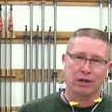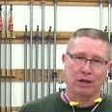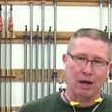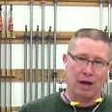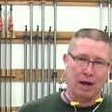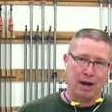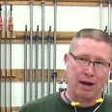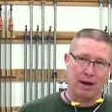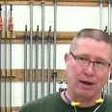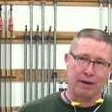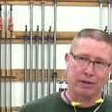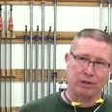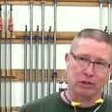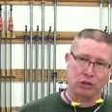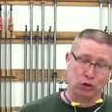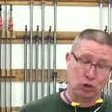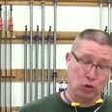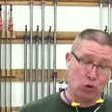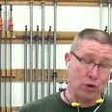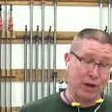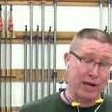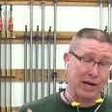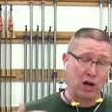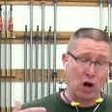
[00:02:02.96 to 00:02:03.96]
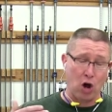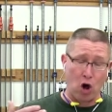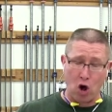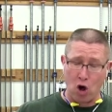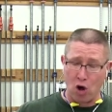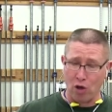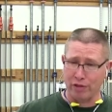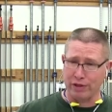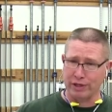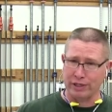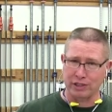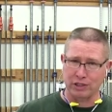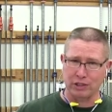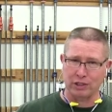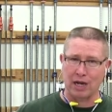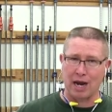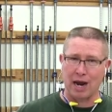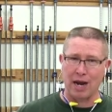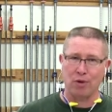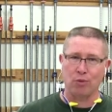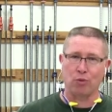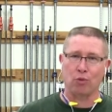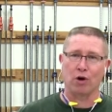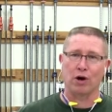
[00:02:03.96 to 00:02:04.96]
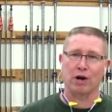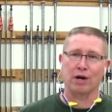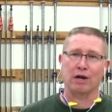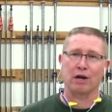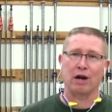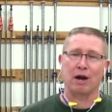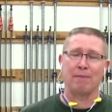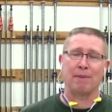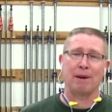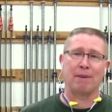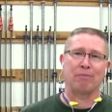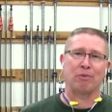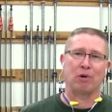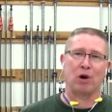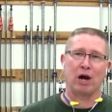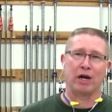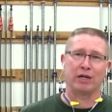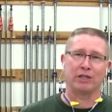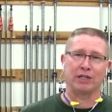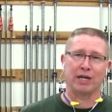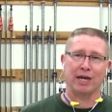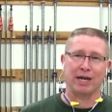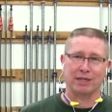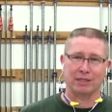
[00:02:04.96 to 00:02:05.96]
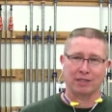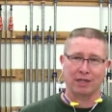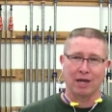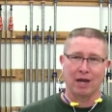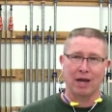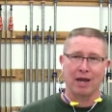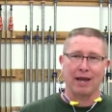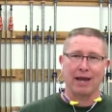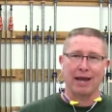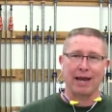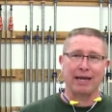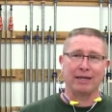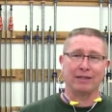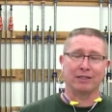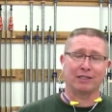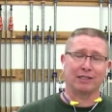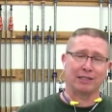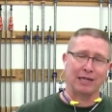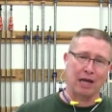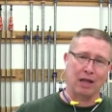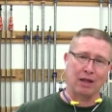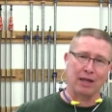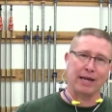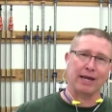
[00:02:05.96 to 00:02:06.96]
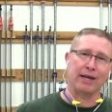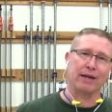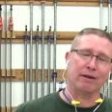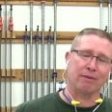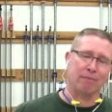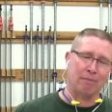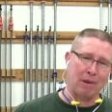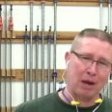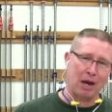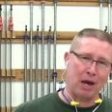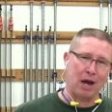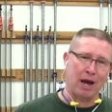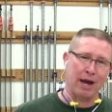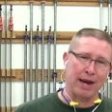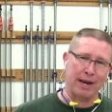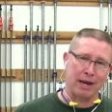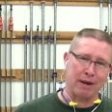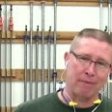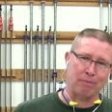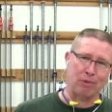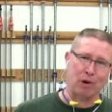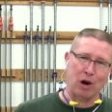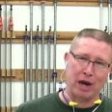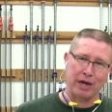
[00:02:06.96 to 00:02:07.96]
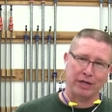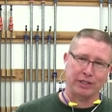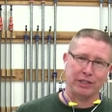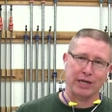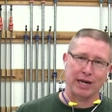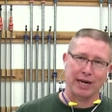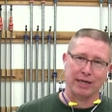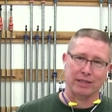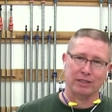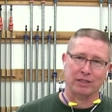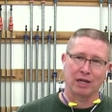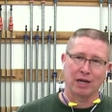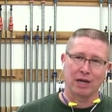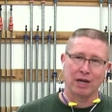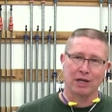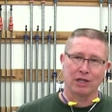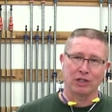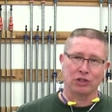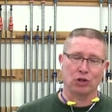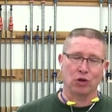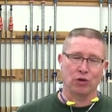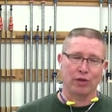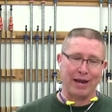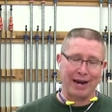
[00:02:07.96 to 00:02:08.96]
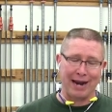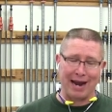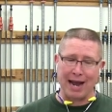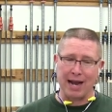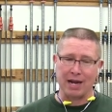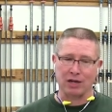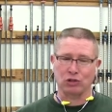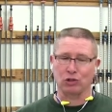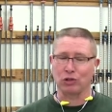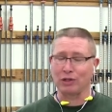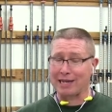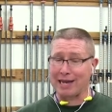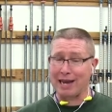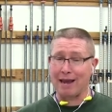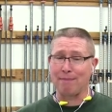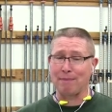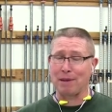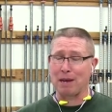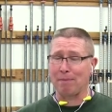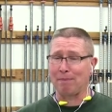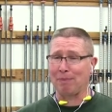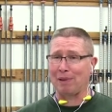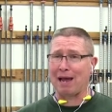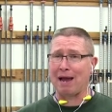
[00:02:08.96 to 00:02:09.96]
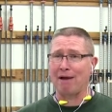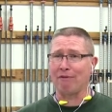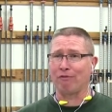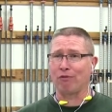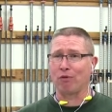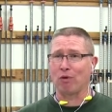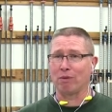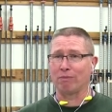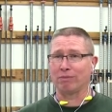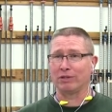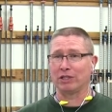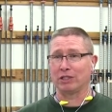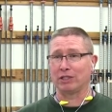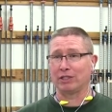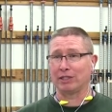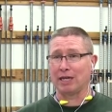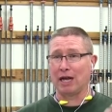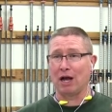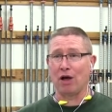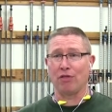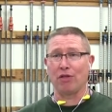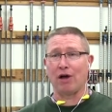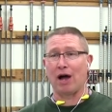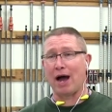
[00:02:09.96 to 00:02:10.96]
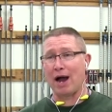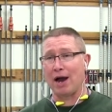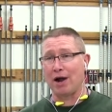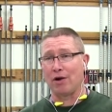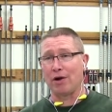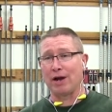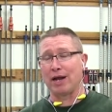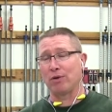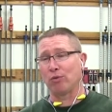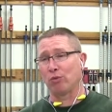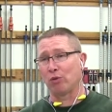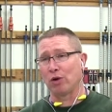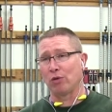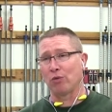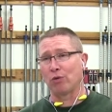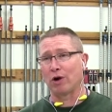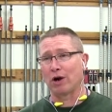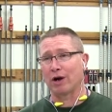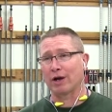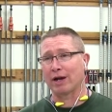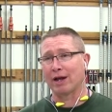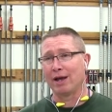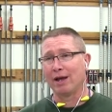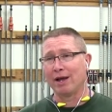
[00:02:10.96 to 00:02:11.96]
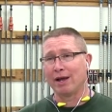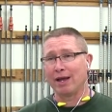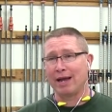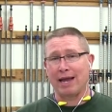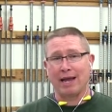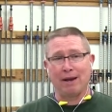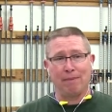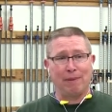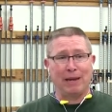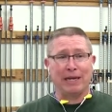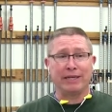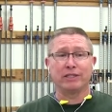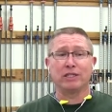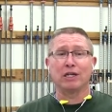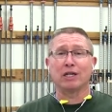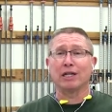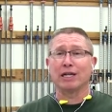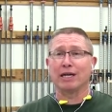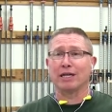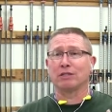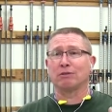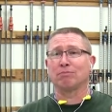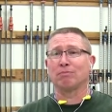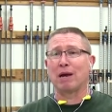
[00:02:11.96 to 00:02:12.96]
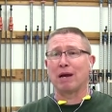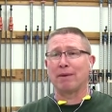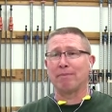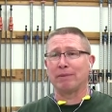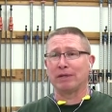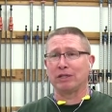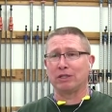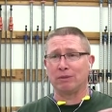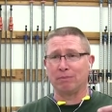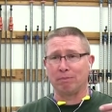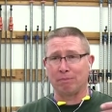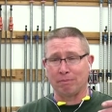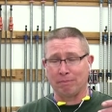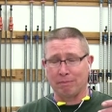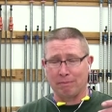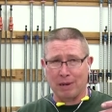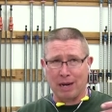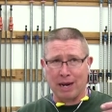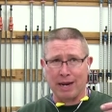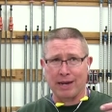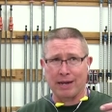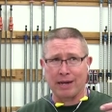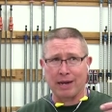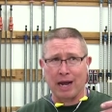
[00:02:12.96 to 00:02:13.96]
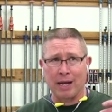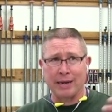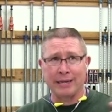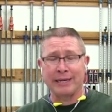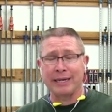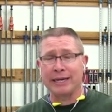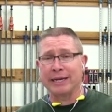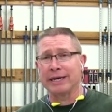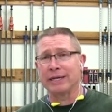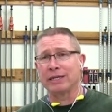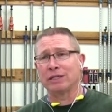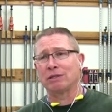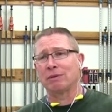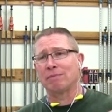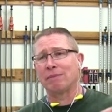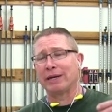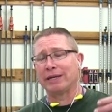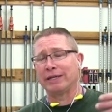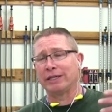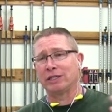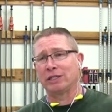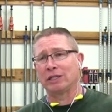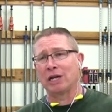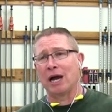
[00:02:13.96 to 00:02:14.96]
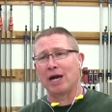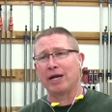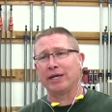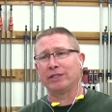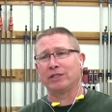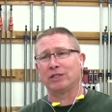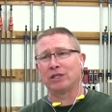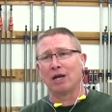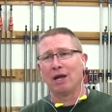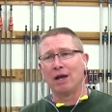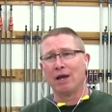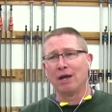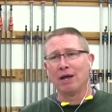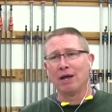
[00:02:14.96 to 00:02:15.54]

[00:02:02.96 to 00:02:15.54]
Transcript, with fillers: uh, doing all the design work on my projects and selling my high-end projects. So that actually gave me a platform to sell the higher-end woodwork. And basically, as my, my, my ideas and my designs